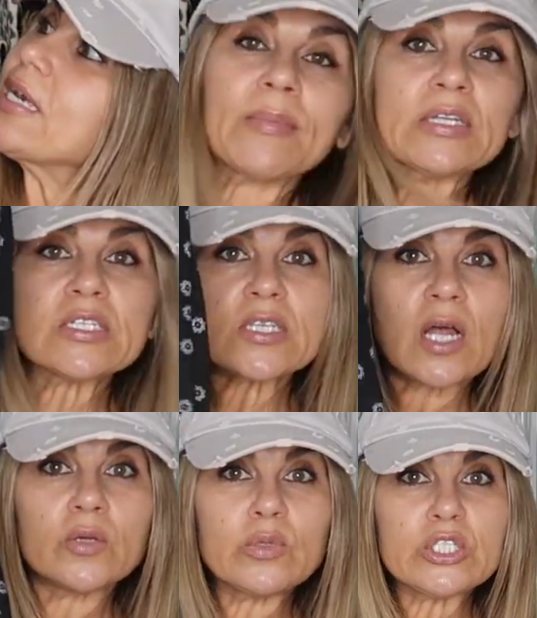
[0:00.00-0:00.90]
I'm going to
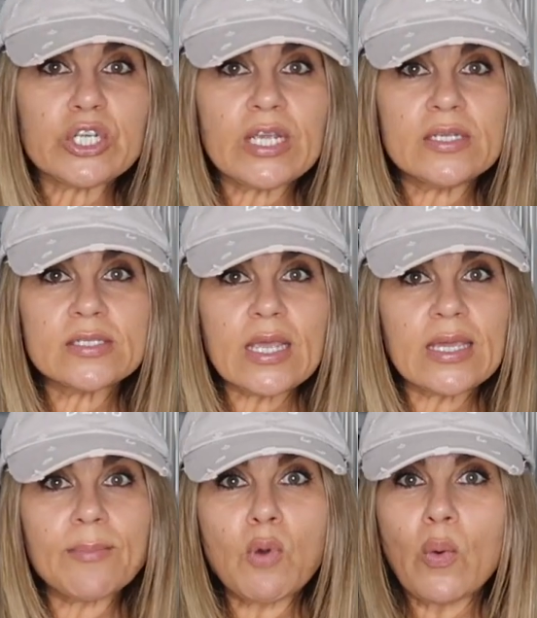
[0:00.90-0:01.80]
style it with jeans and
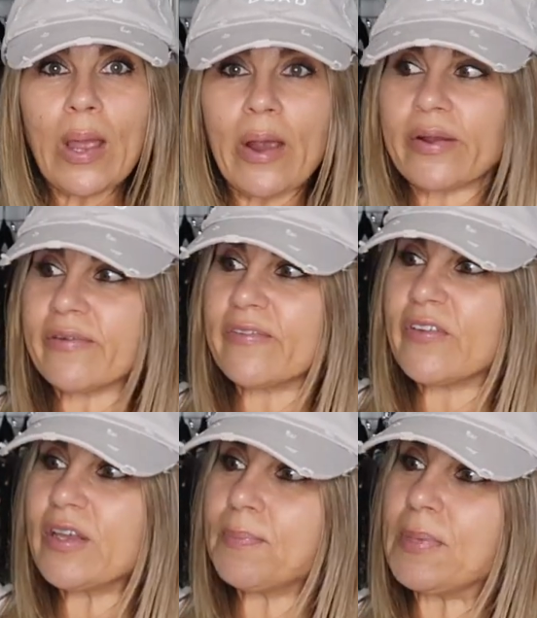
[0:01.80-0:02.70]
get more out of
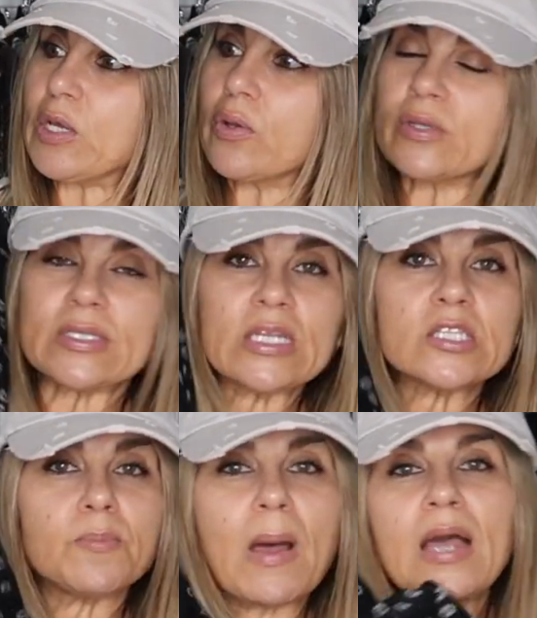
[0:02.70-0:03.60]
it because it
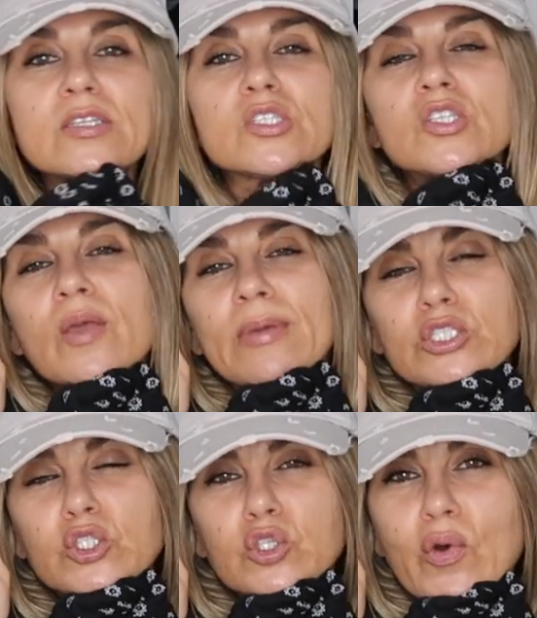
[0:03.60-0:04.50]
sparks so
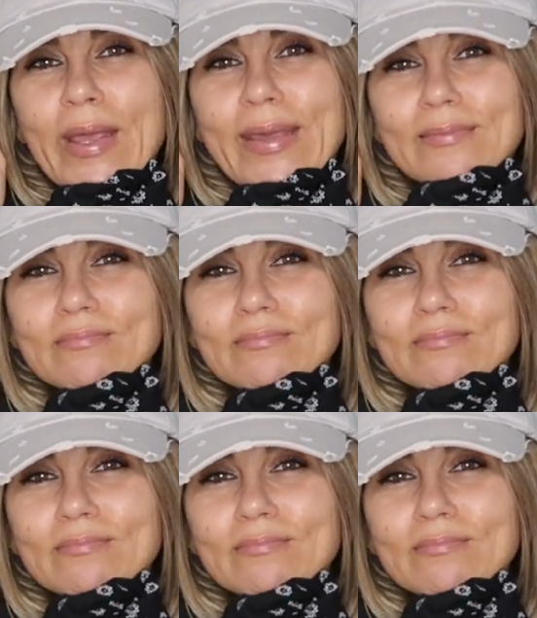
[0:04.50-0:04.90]
much joy.